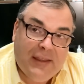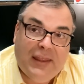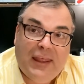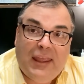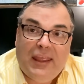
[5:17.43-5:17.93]

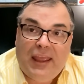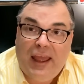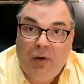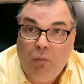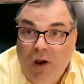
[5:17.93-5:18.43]
The
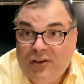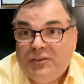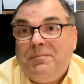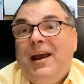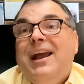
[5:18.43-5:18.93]

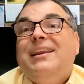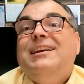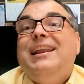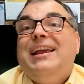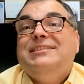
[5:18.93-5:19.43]
watch
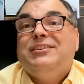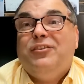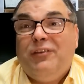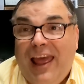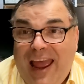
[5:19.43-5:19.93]
market has
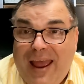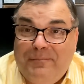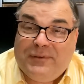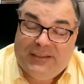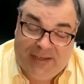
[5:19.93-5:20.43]

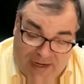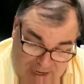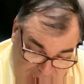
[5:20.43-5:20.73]
collapsed.